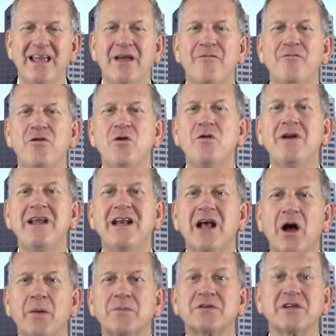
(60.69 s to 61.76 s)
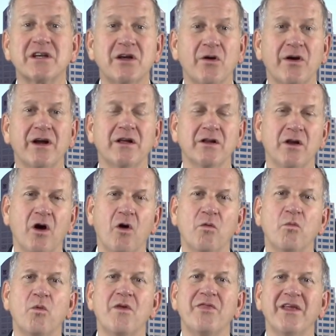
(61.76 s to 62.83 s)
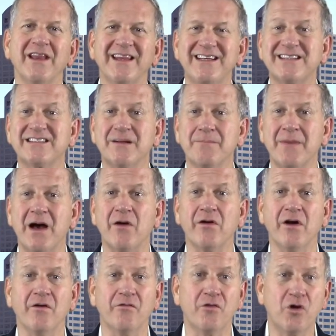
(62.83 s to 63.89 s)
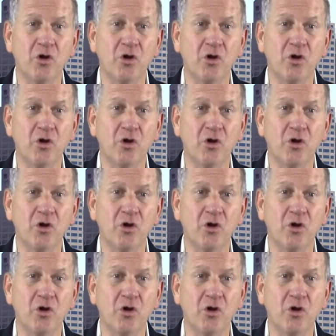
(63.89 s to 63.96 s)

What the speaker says: If you need help securing a loan with the least amount of